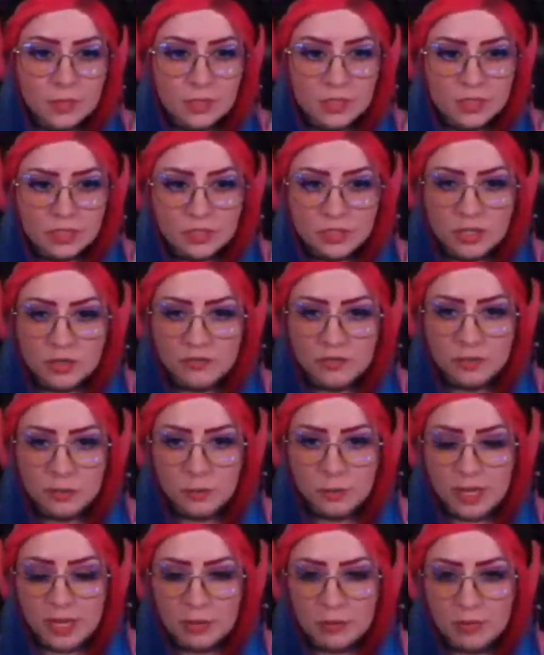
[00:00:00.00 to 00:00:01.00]
I feel
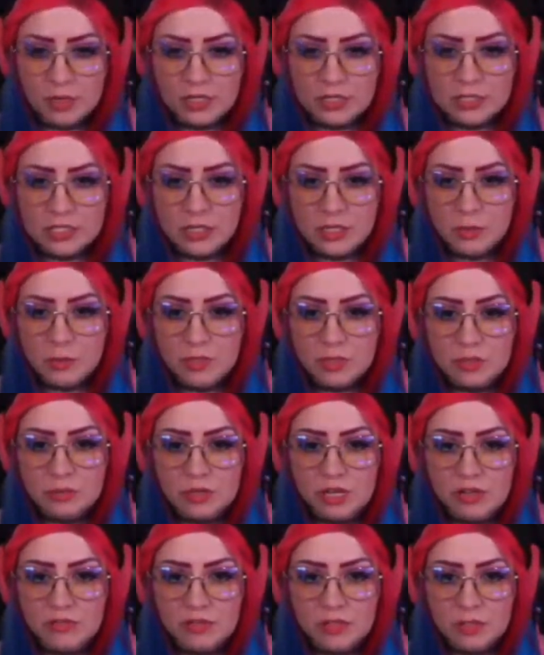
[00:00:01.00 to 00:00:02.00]
bad when I see a no-mither
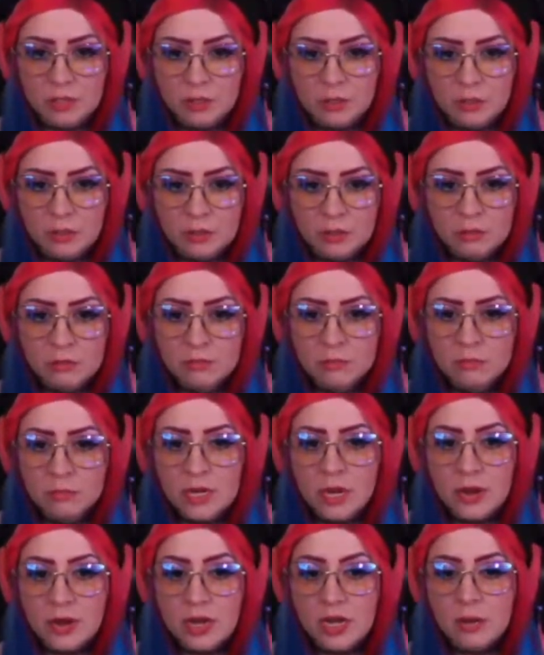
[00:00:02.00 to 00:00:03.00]
David.
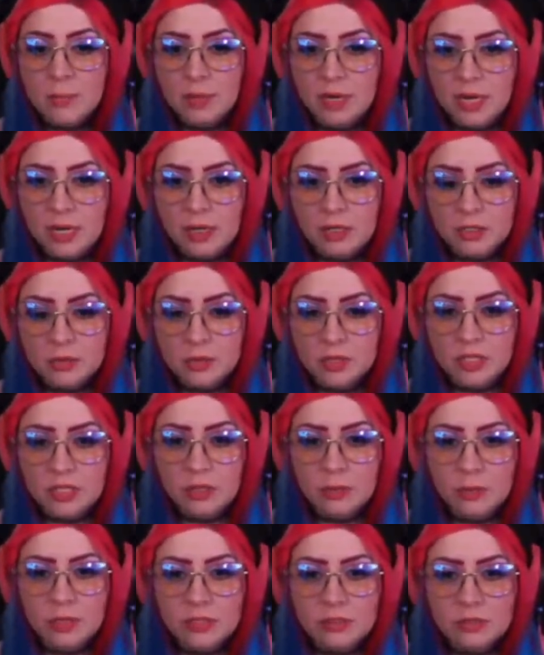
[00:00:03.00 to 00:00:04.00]
Now anybody else running
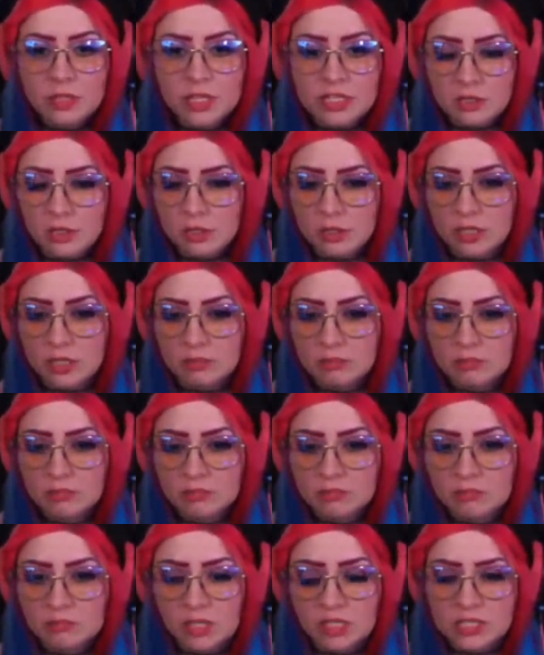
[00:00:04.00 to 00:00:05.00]
no-mither, that's on them.
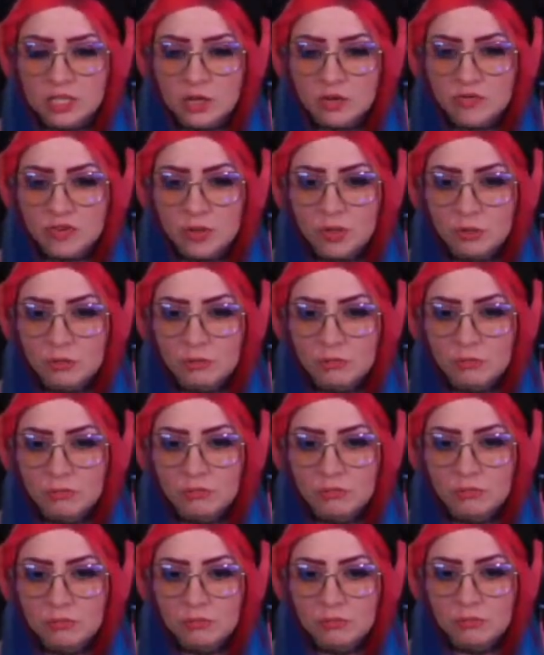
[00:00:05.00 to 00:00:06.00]
That's their fault.
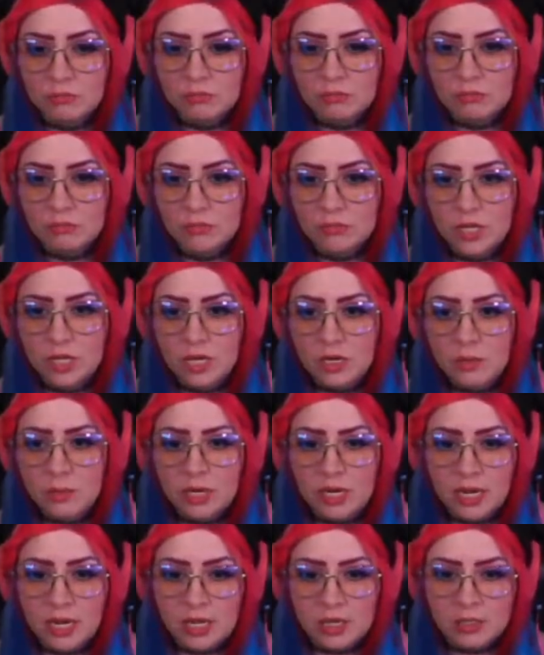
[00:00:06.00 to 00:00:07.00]

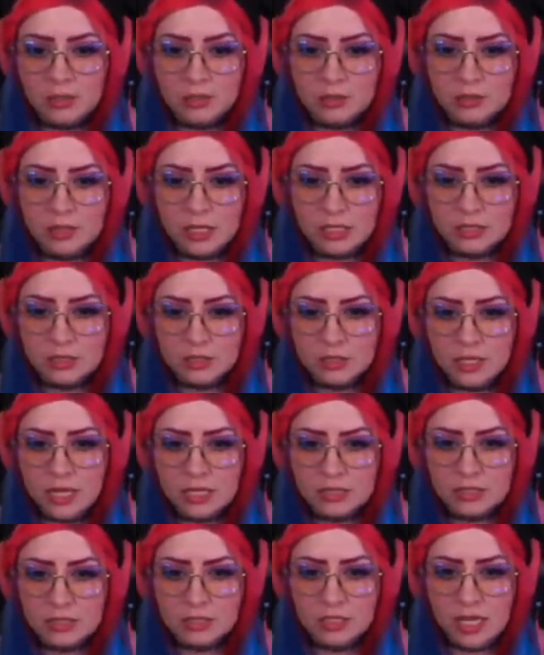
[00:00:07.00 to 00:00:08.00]
Anybody else, that's
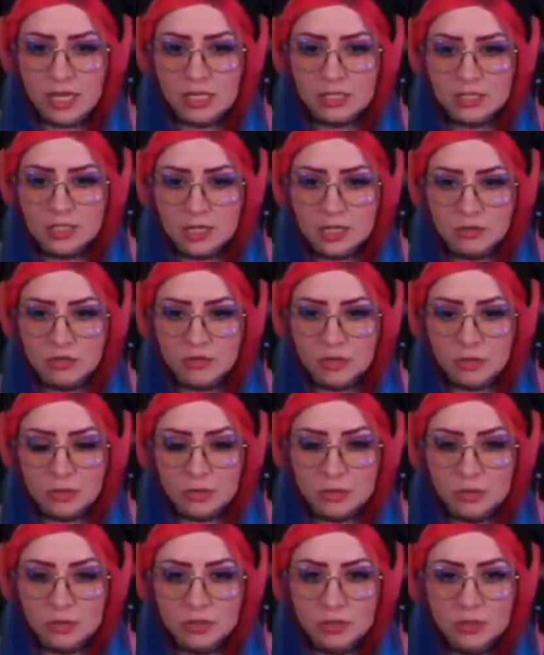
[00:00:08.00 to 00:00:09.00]
their
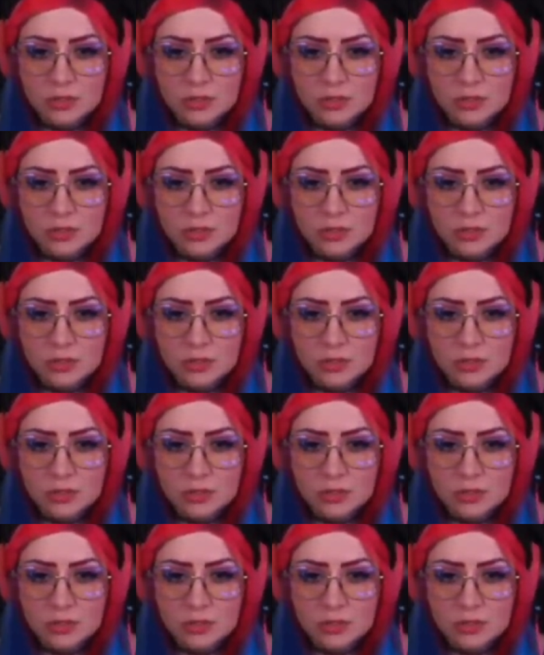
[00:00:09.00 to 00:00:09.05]
fault.